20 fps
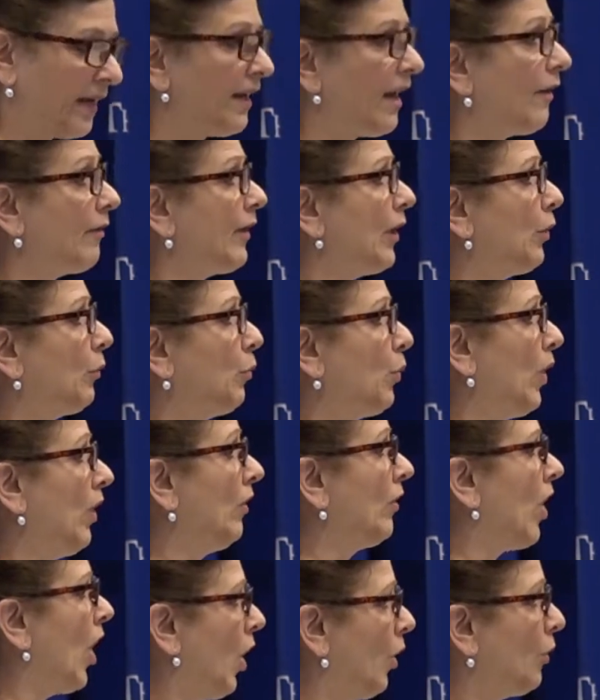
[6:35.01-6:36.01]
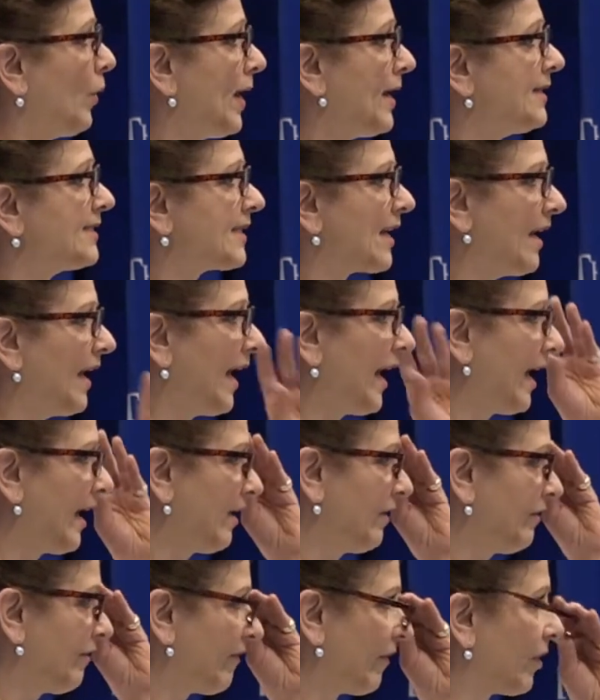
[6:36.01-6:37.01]
Now, there were always a
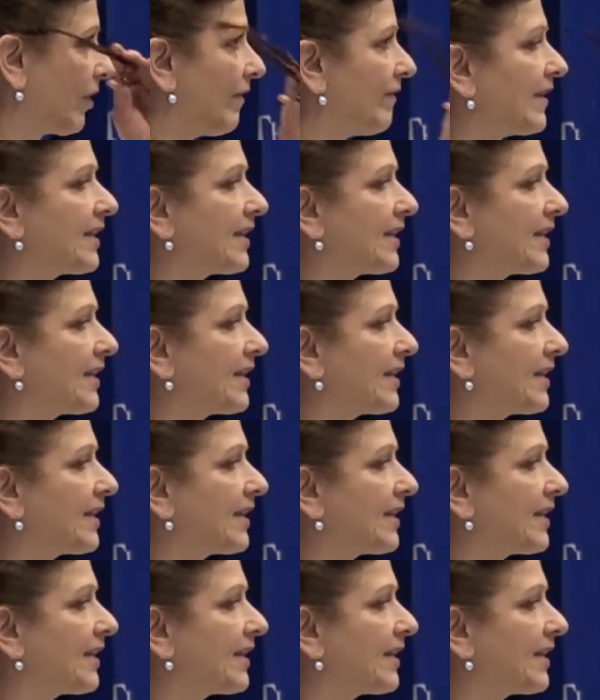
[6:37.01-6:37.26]
handful